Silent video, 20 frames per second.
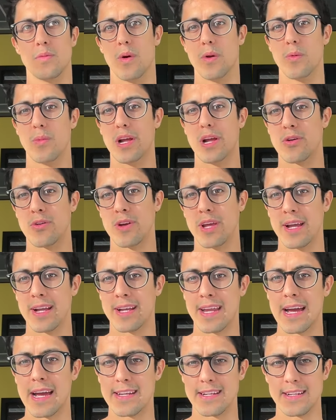When we're looking
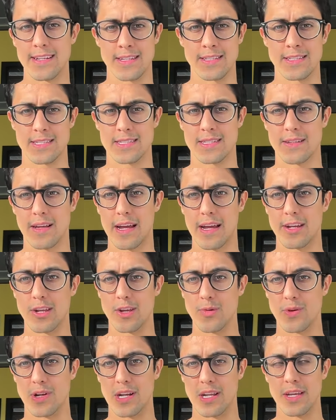at candidates at
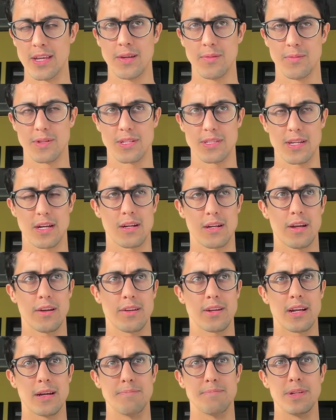Yoodli, which is our
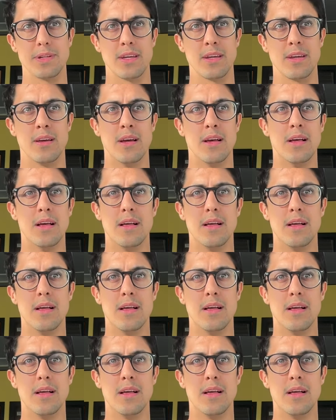current company,